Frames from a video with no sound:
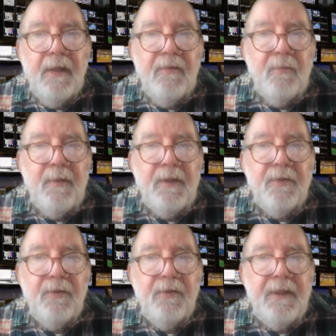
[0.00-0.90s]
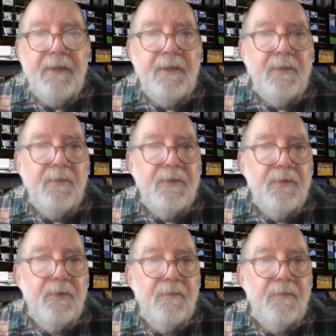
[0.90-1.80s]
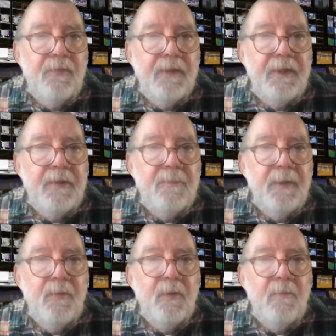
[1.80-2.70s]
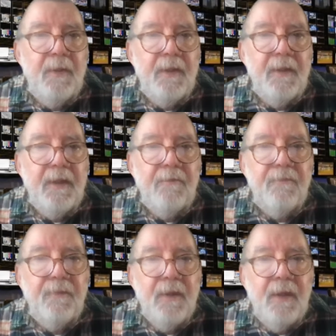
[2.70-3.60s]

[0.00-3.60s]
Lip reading: There will be strategic reserves released, but it won't be enough.